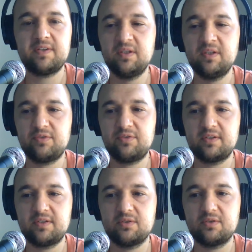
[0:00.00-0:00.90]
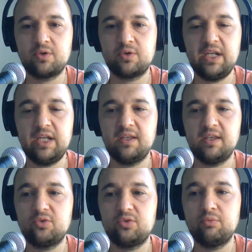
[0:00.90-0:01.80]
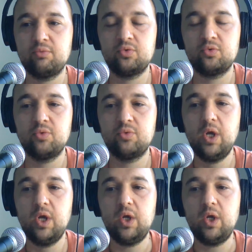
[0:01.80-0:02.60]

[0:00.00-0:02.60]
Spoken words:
interface or anything to